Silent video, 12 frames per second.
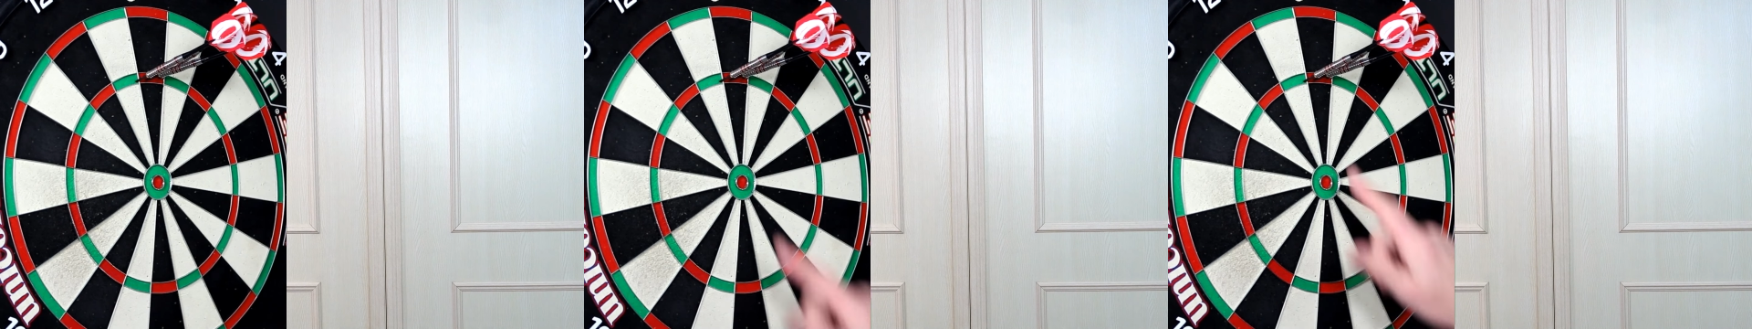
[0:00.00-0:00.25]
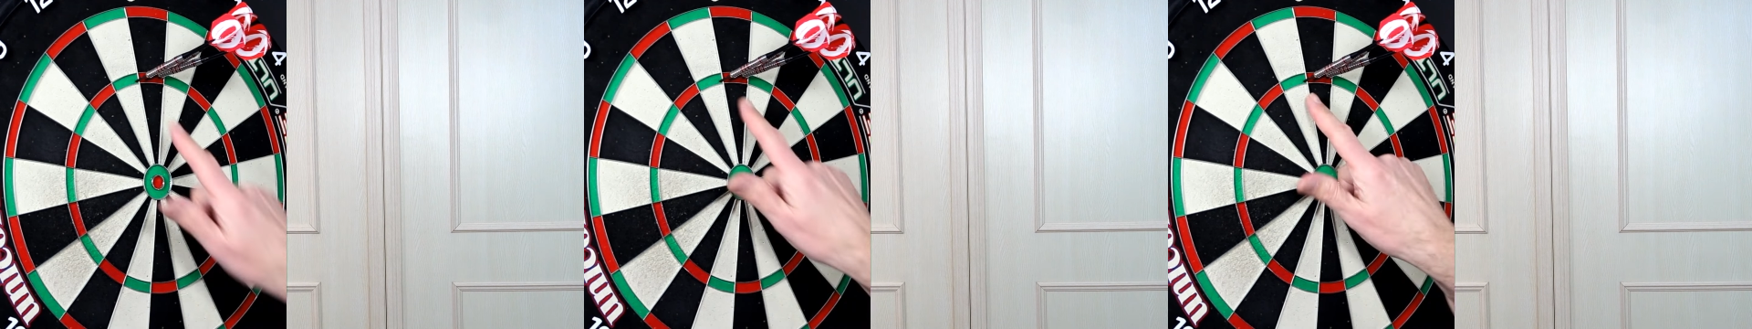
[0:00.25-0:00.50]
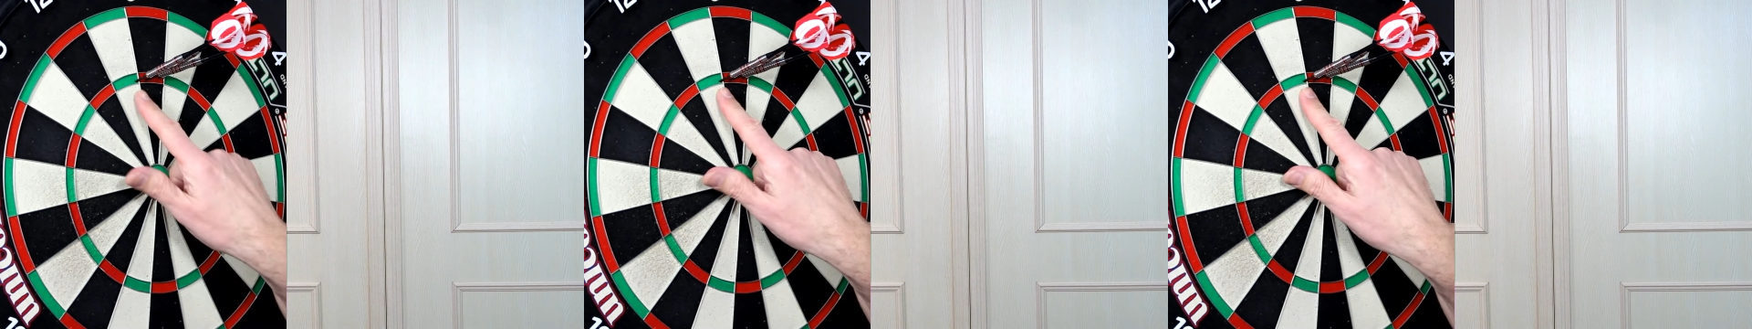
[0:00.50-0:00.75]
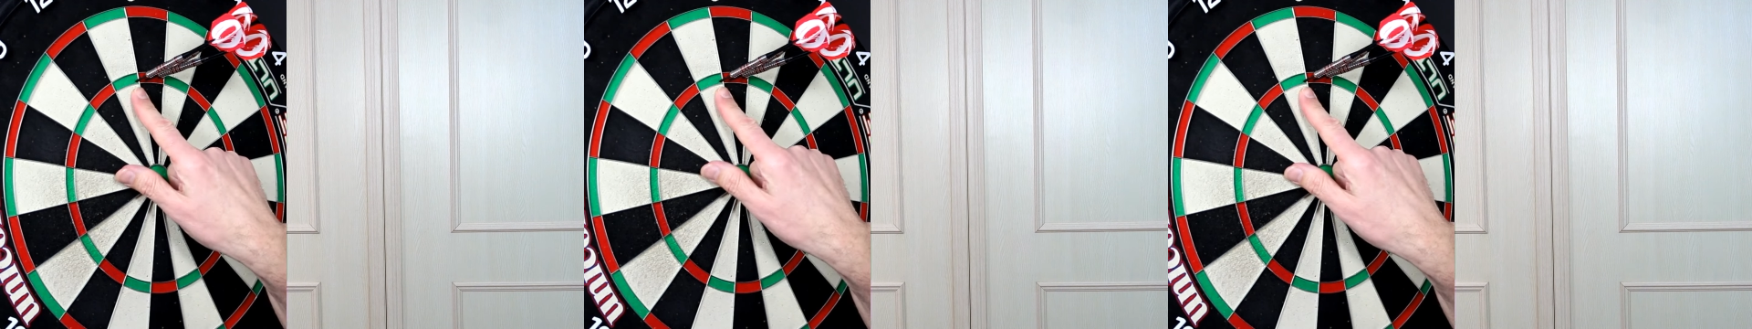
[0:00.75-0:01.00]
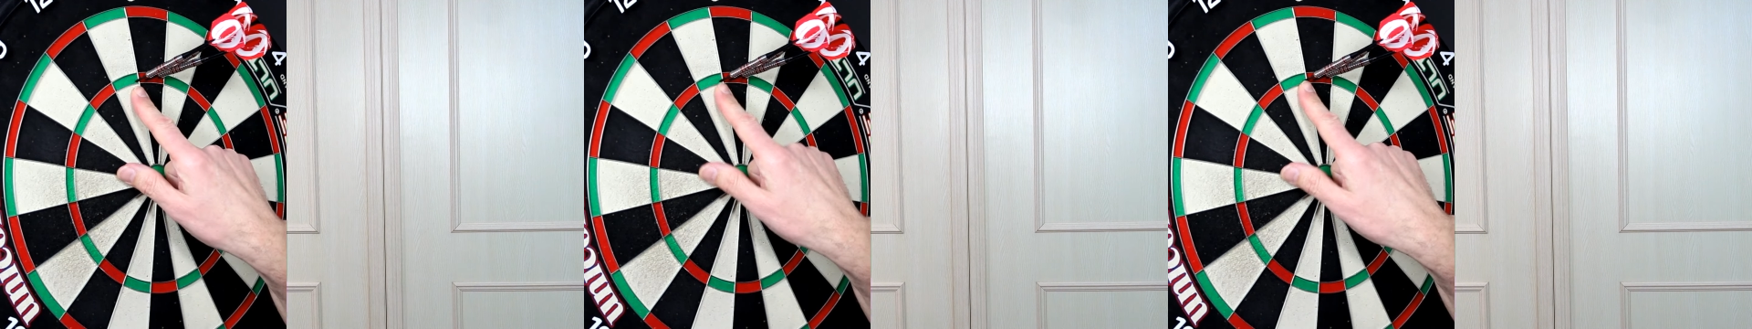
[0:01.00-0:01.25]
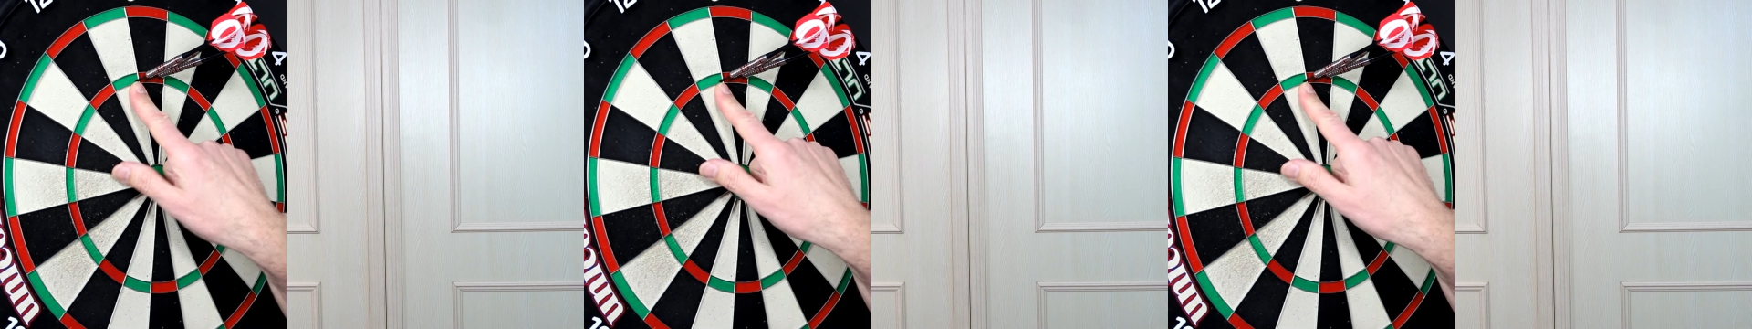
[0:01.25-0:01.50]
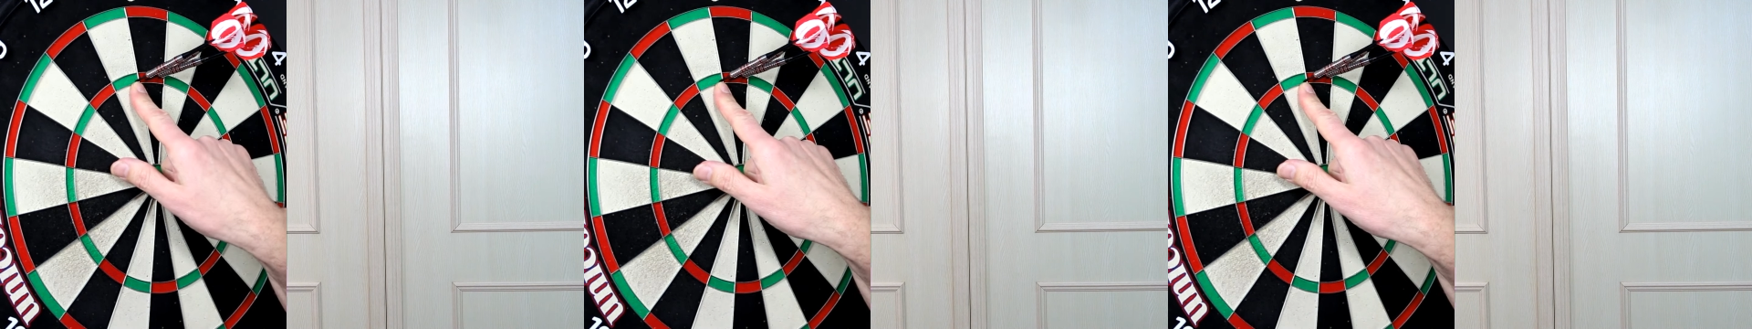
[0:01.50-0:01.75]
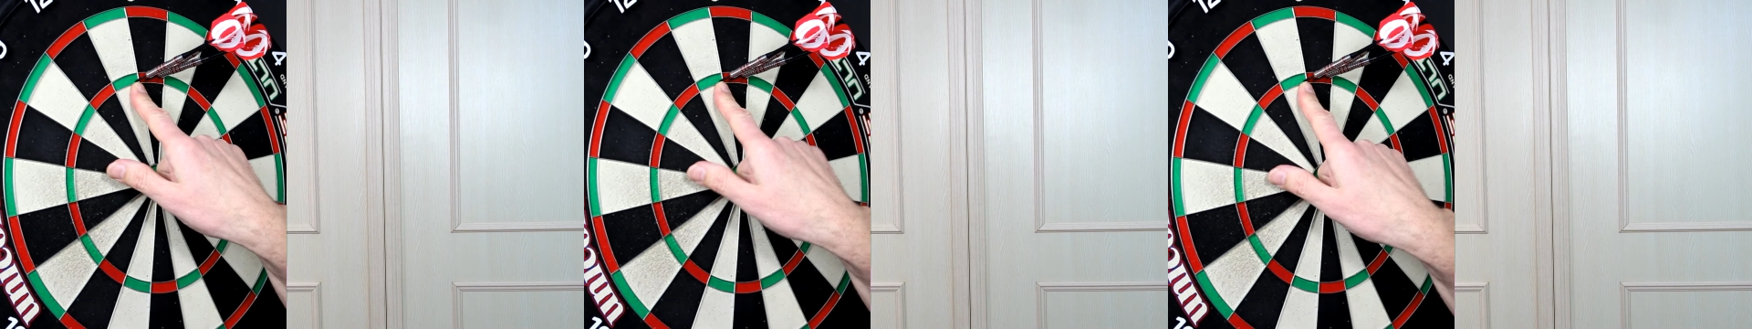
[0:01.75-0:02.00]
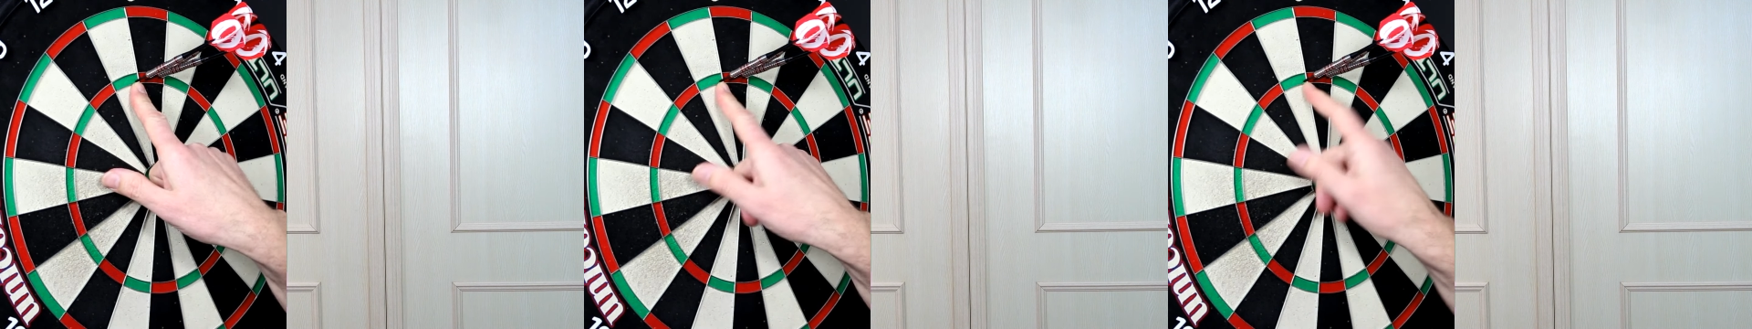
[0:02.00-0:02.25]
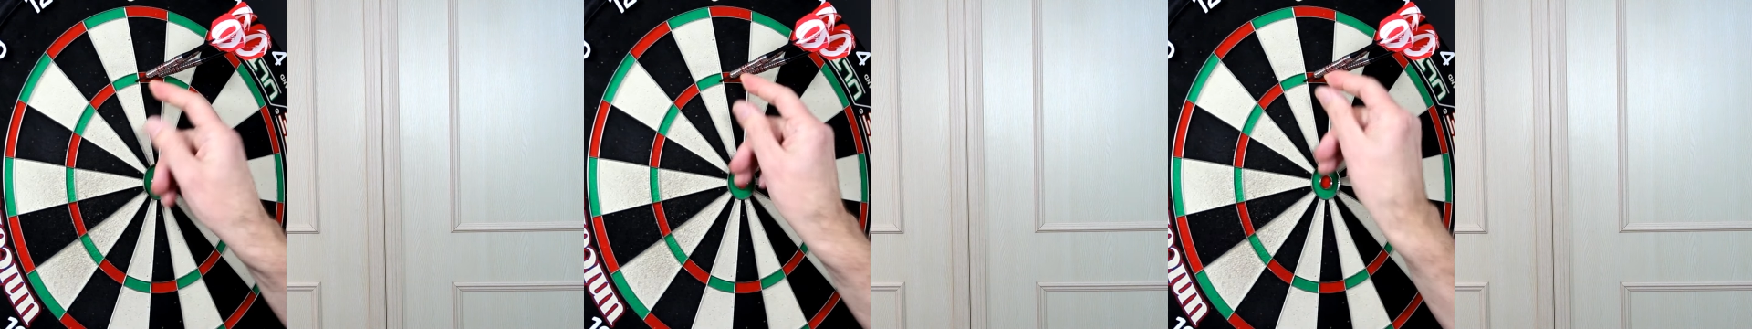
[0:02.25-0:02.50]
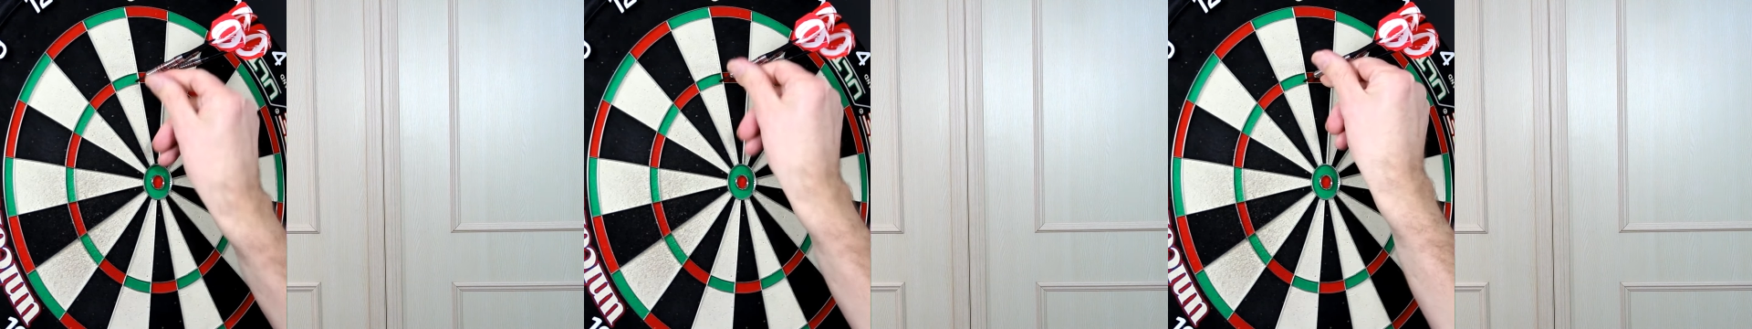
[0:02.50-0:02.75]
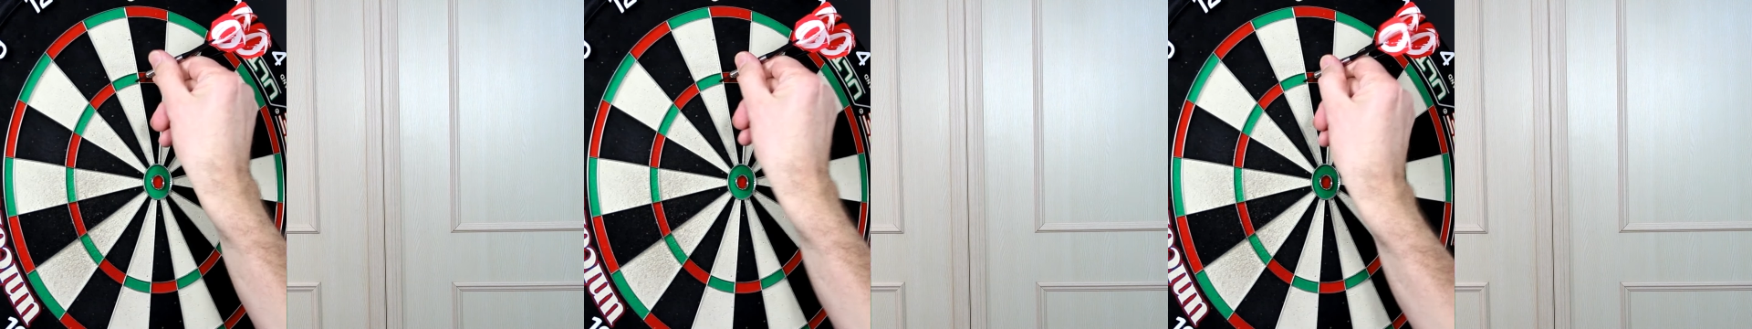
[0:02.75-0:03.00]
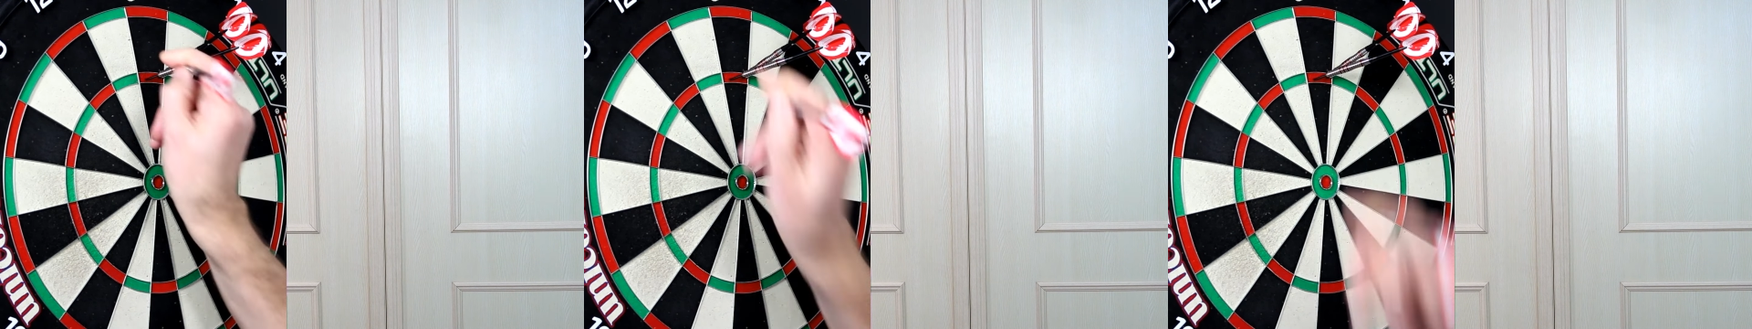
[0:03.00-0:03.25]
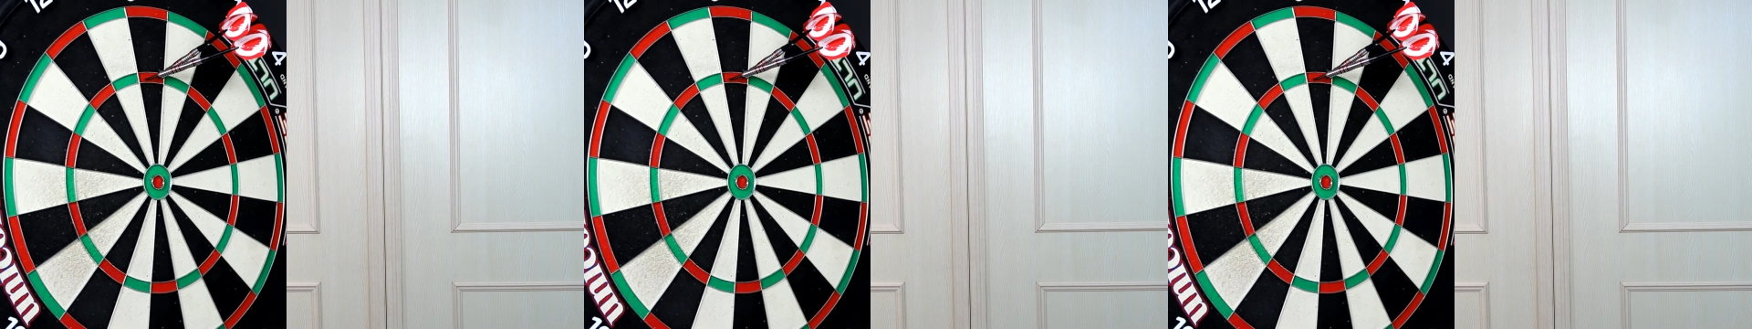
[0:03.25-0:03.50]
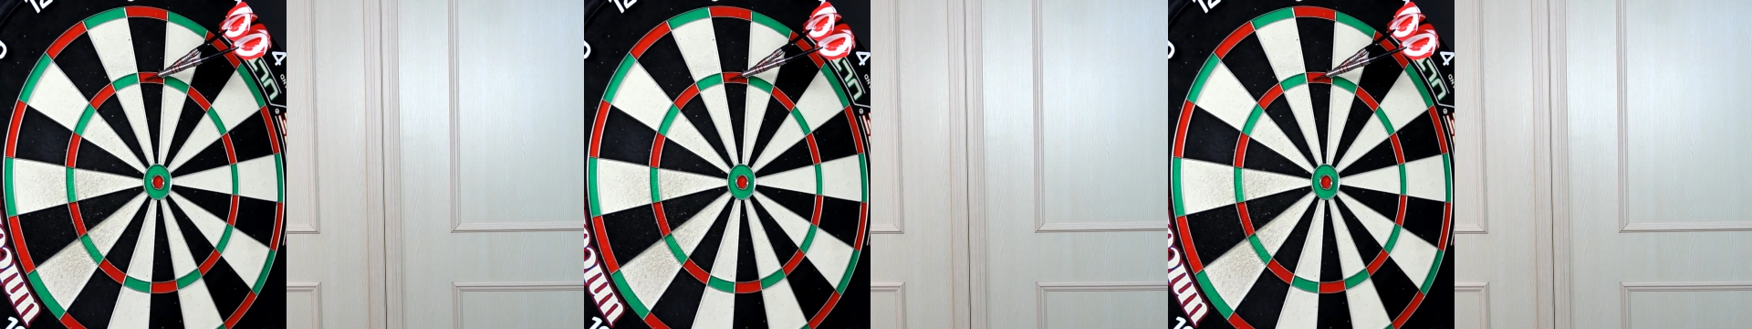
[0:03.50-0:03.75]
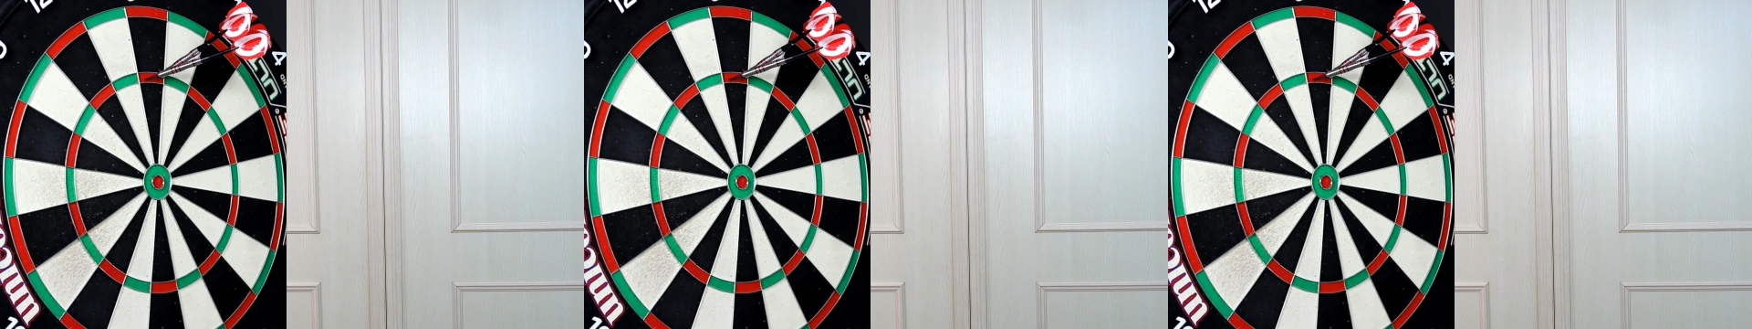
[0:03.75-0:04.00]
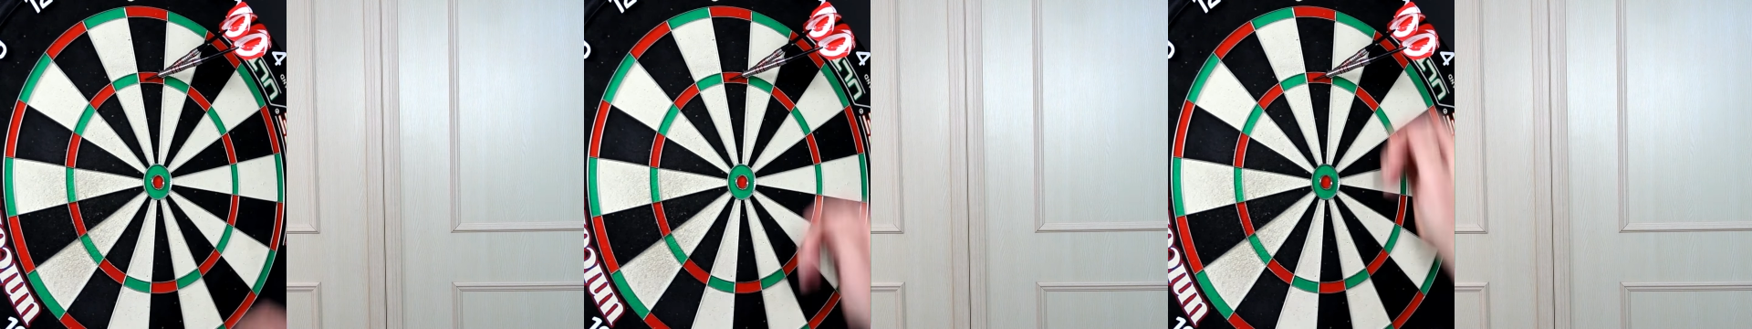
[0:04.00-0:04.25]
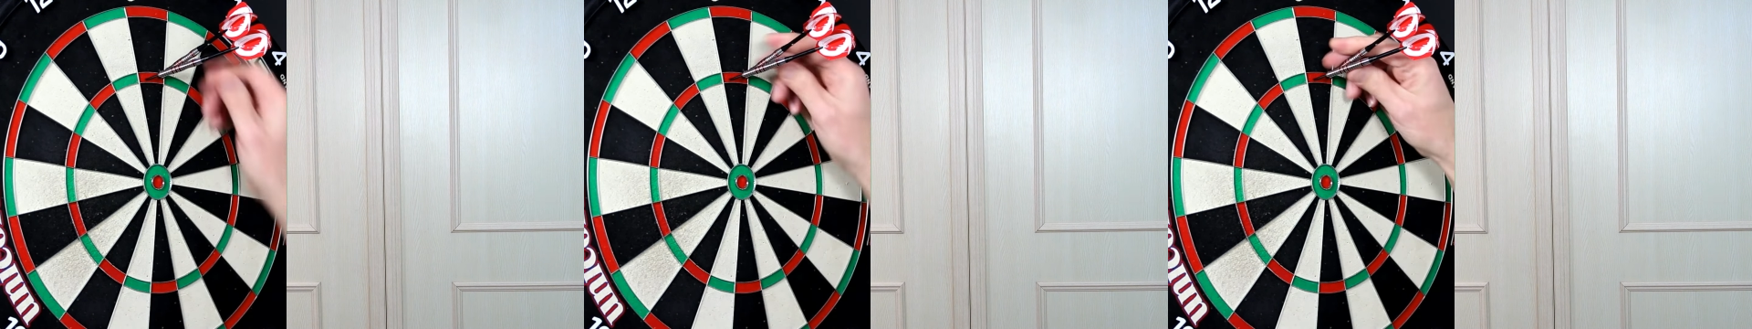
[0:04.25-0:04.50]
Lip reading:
Nobody's mouth can be seen.